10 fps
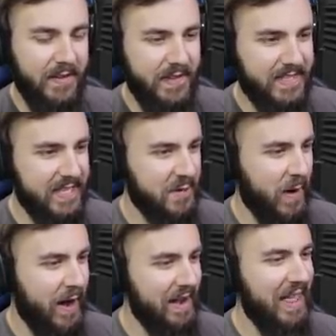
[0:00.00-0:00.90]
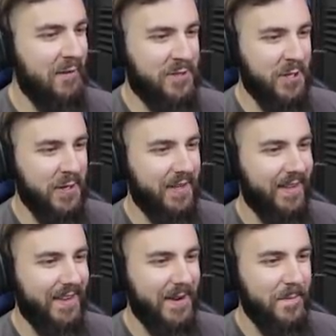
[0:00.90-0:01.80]
This isn't where I left you.
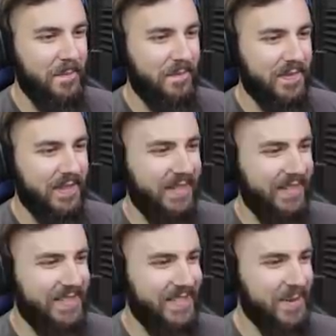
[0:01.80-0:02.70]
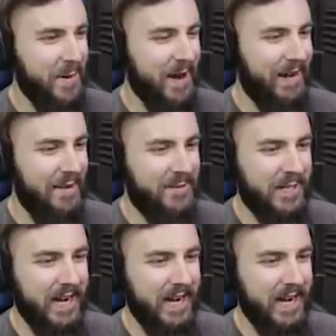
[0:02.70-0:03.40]
This isn't where I left you